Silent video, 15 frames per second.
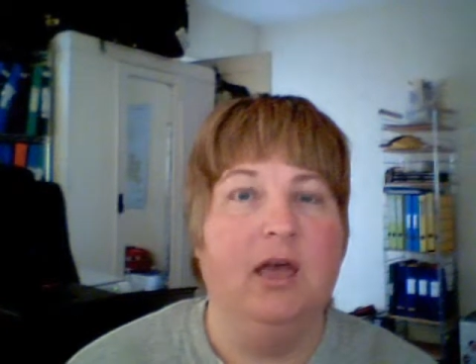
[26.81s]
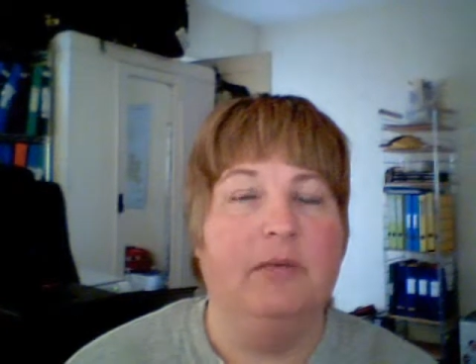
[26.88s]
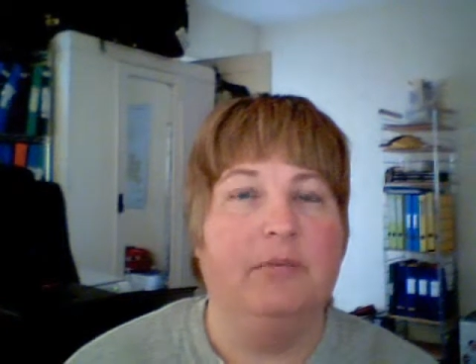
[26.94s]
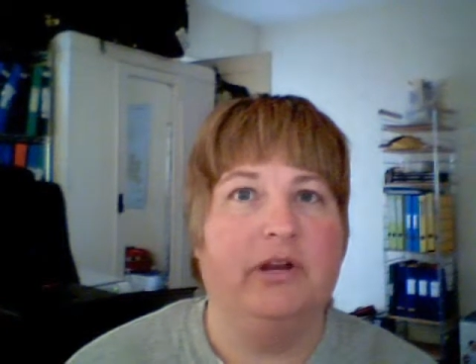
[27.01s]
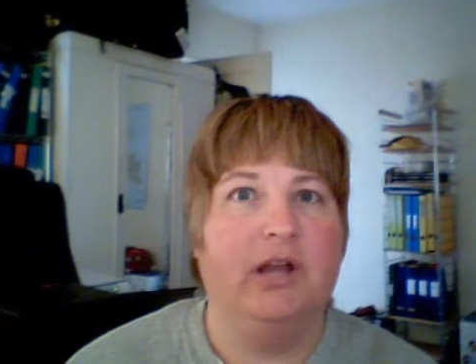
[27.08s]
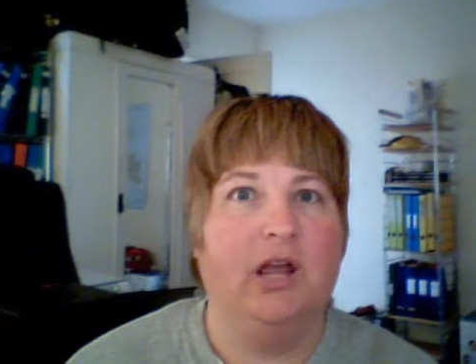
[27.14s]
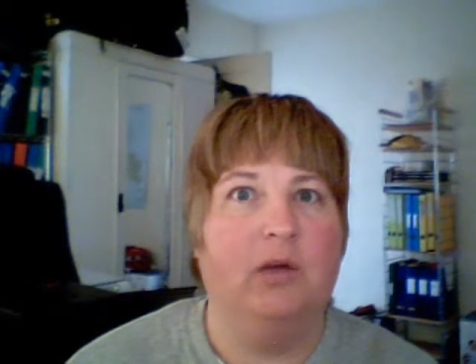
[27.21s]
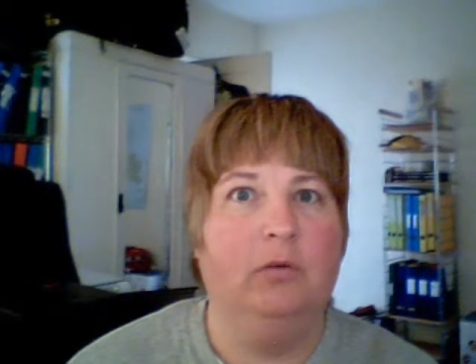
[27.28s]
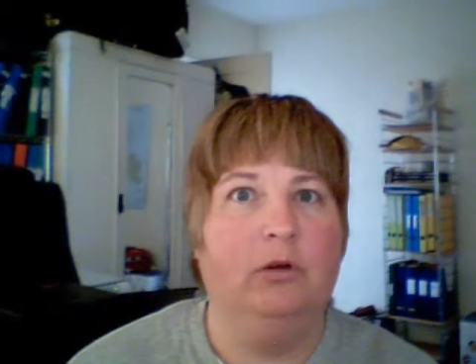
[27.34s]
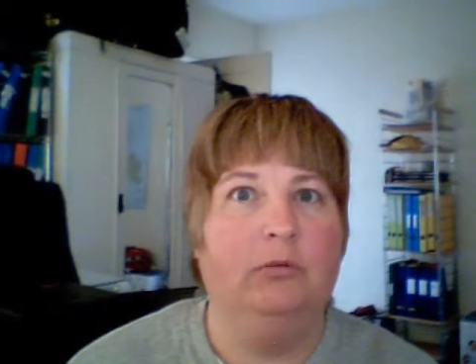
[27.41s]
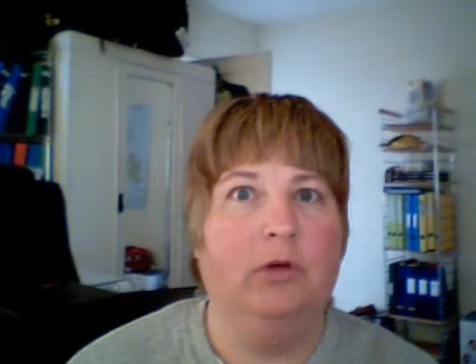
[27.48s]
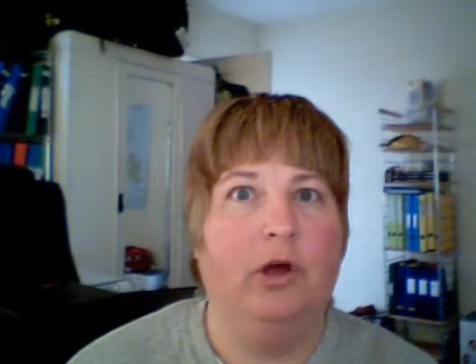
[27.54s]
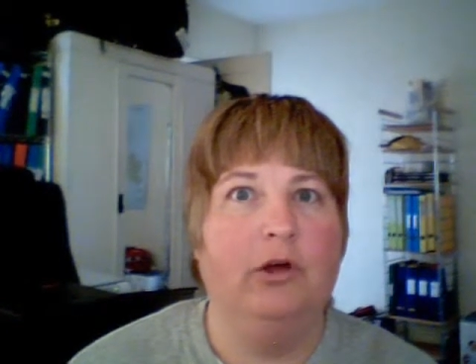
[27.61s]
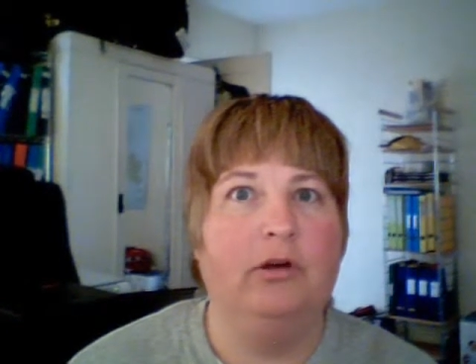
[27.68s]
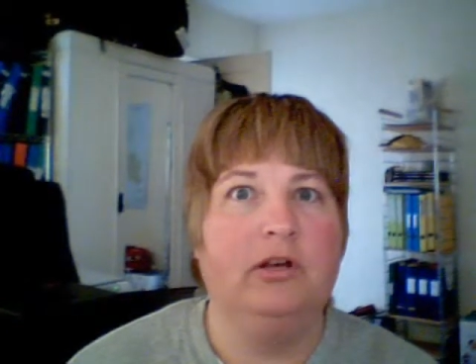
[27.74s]
but I
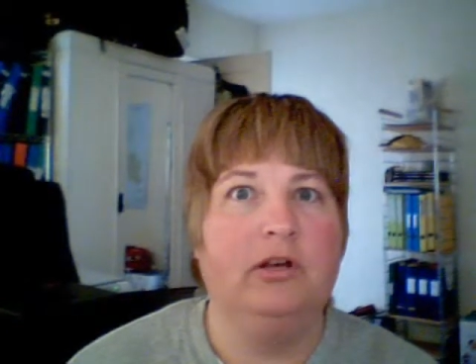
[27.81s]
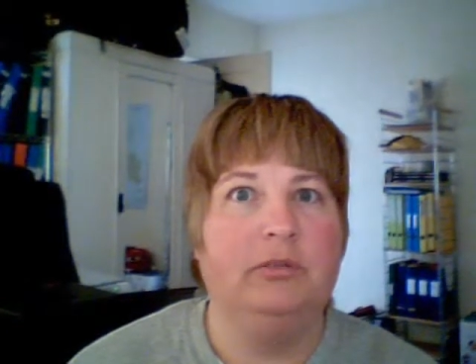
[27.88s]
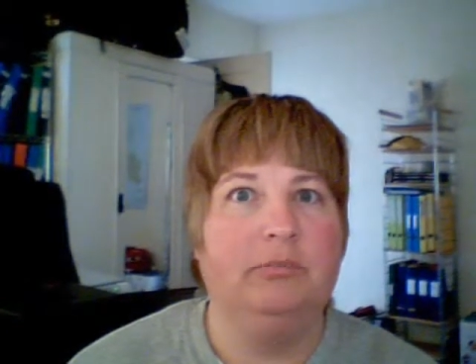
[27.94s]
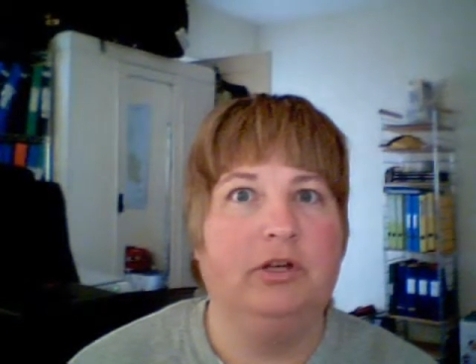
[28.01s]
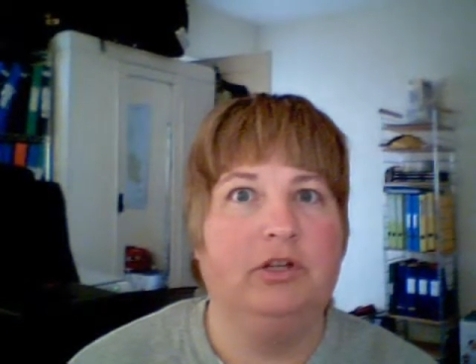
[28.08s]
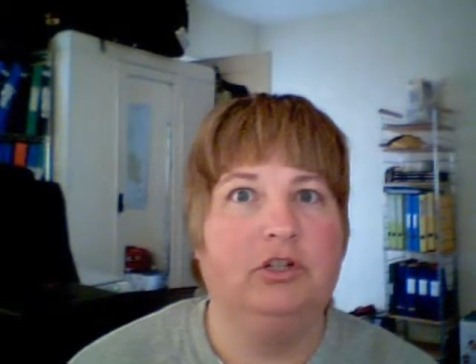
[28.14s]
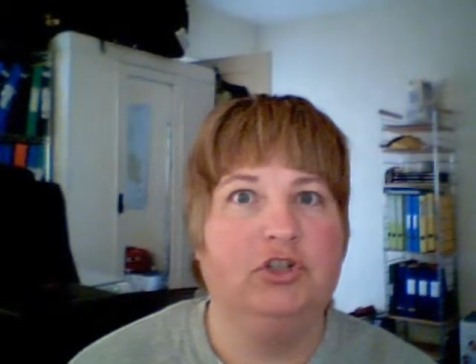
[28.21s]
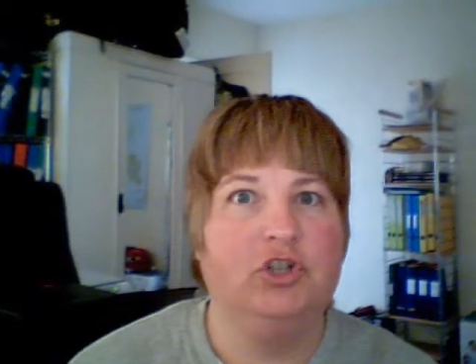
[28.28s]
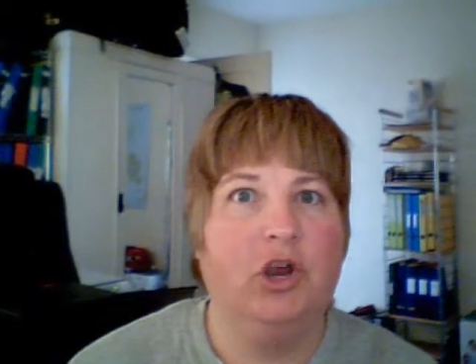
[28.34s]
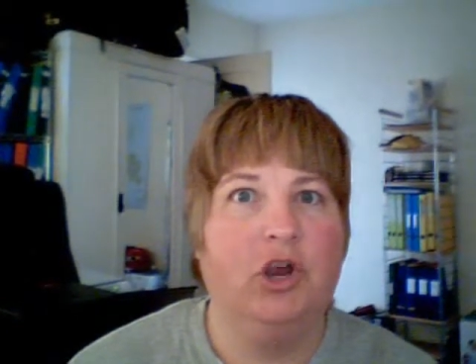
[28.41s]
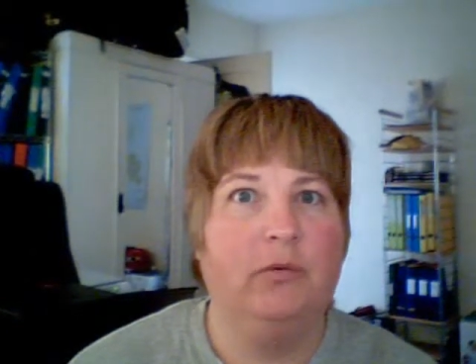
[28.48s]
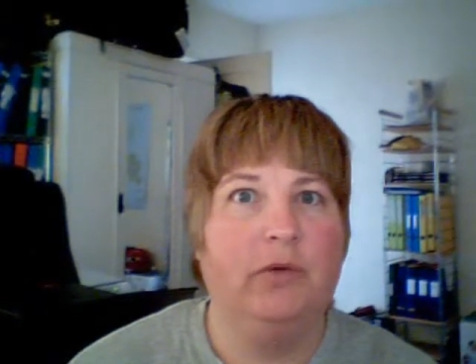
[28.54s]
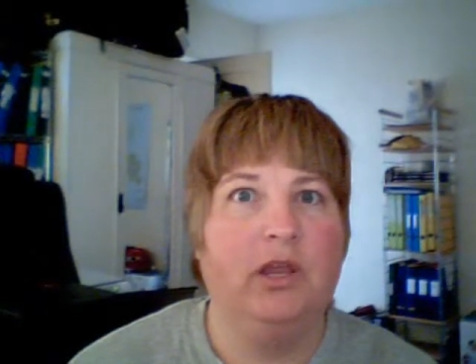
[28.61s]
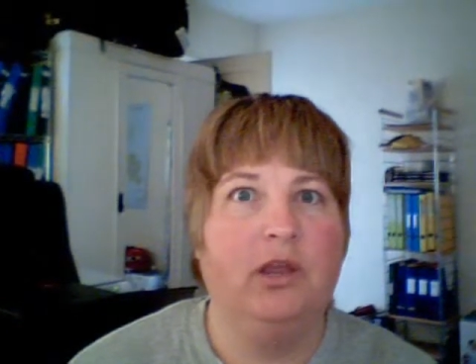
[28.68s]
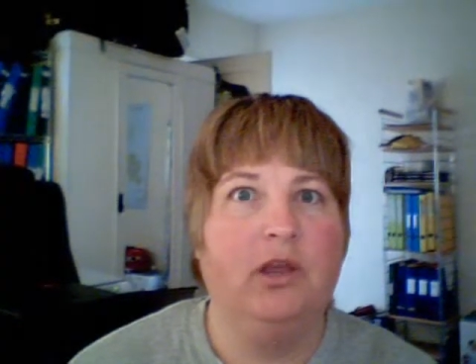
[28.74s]
will only be
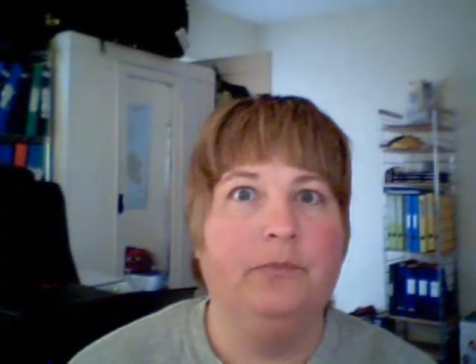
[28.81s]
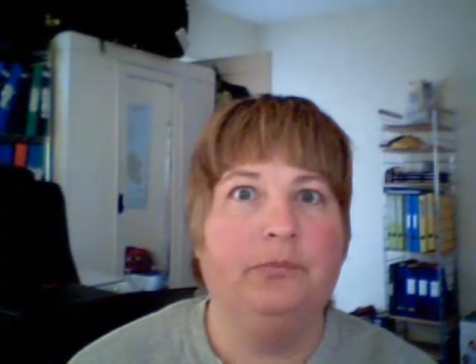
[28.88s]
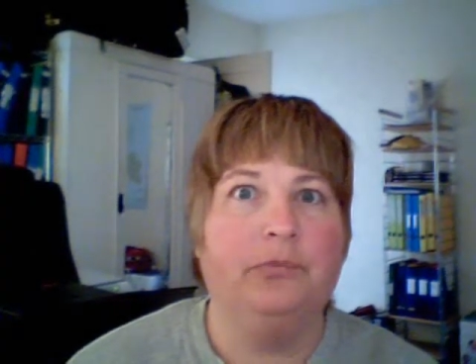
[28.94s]
showing